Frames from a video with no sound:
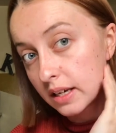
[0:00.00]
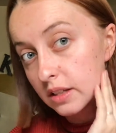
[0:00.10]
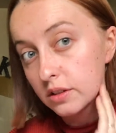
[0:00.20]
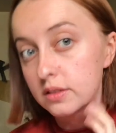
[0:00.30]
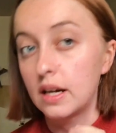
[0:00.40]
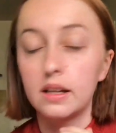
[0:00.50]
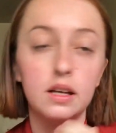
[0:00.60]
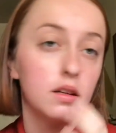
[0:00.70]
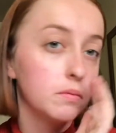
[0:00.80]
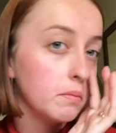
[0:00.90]
looks
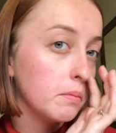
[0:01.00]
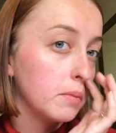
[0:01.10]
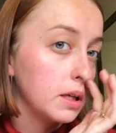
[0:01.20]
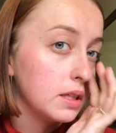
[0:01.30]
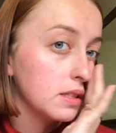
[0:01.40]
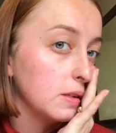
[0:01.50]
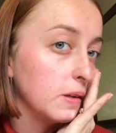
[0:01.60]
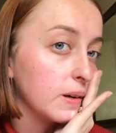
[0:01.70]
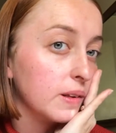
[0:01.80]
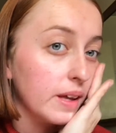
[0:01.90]
highlighted, but it doesn't
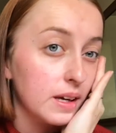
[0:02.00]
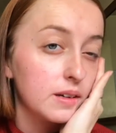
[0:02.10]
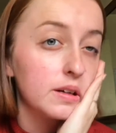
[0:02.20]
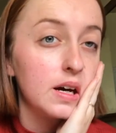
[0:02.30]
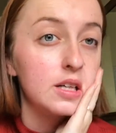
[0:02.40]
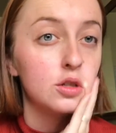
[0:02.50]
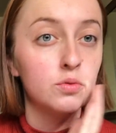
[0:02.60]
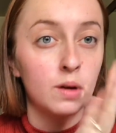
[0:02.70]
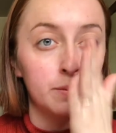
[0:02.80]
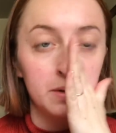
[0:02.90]
look like I just
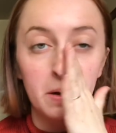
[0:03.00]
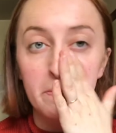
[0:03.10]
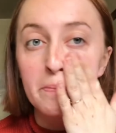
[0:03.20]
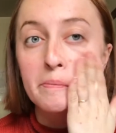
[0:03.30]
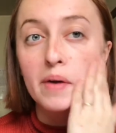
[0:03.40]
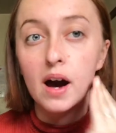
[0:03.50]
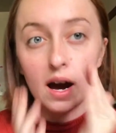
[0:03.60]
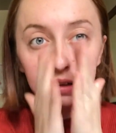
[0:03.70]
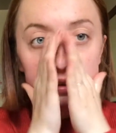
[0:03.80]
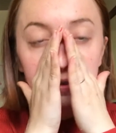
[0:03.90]
rubbed a
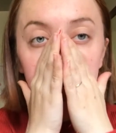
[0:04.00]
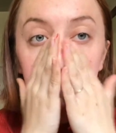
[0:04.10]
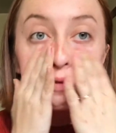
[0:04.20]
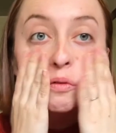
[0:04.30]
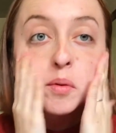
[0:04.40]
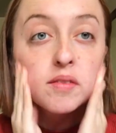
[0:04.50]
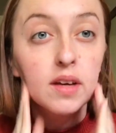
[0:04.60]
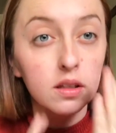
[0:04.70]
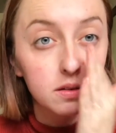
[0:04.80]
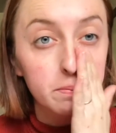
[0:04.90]
highlighter all over my face.